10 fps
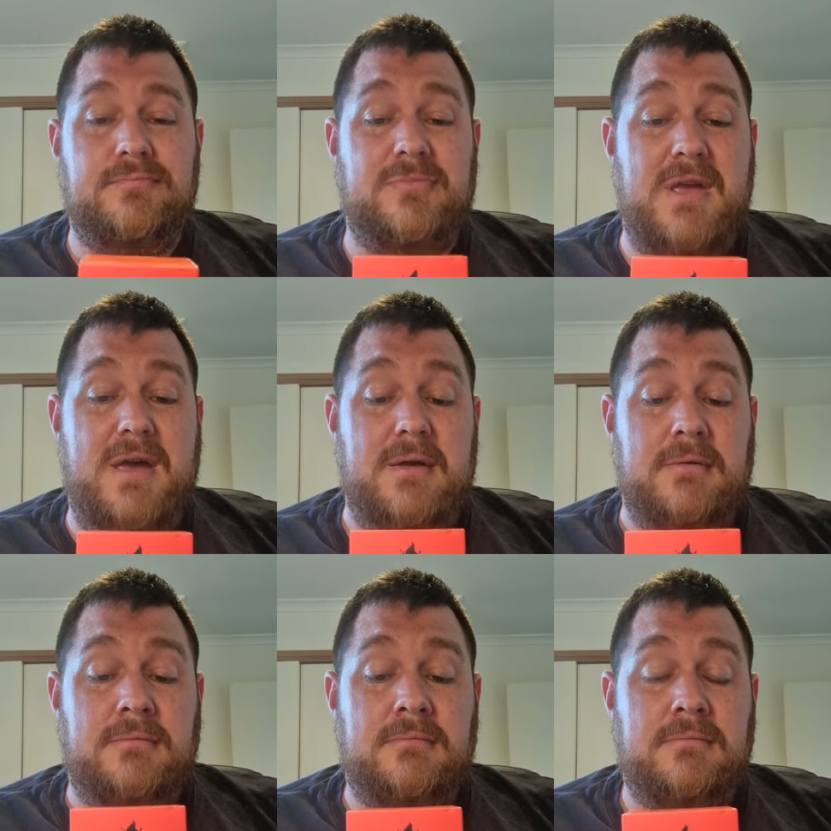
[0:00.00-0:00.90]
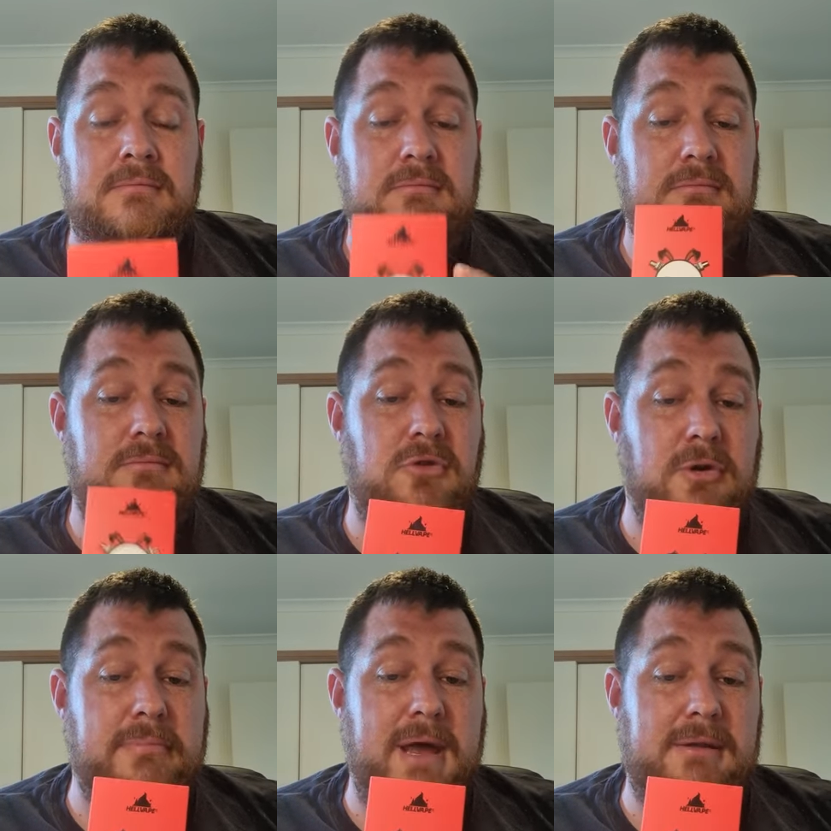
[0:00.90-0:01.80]
yeah, not
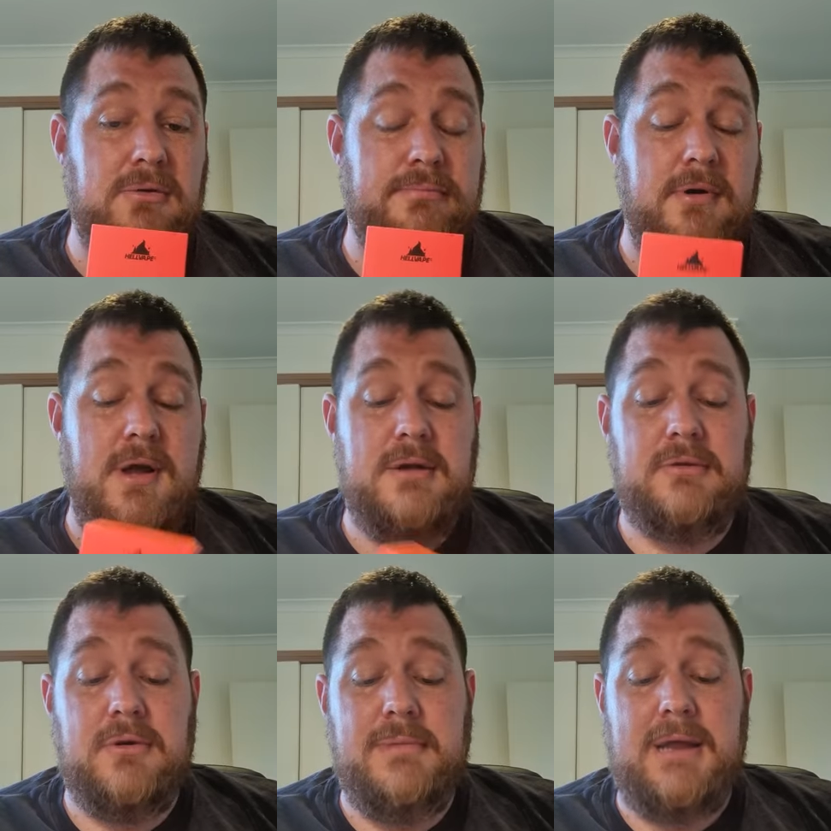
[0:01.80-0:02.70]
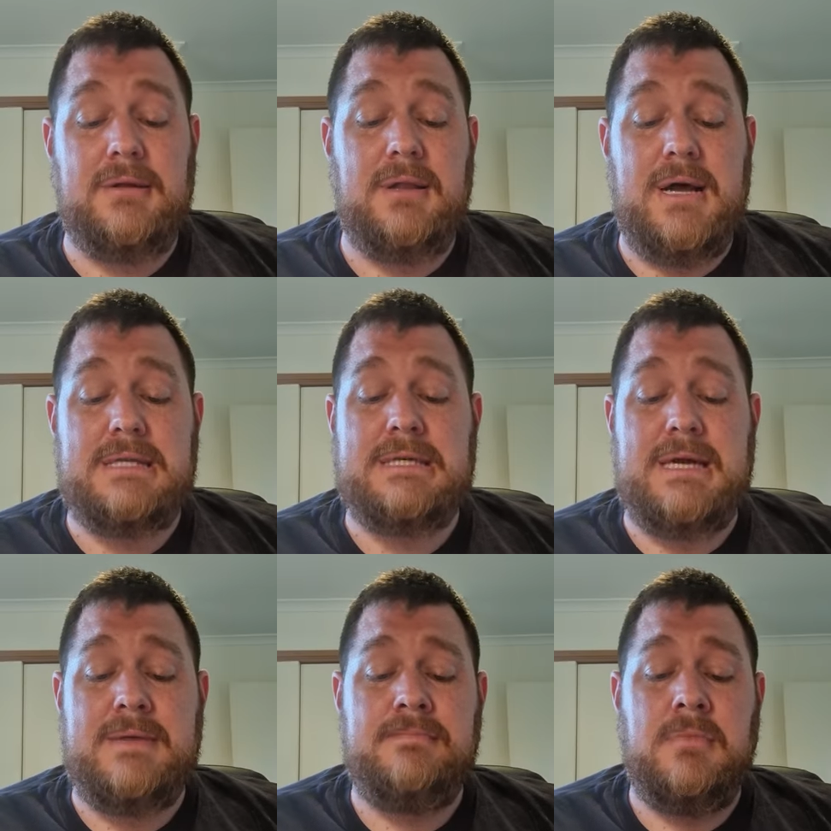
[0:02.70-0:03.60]
a bad little product, not a bad little RTA.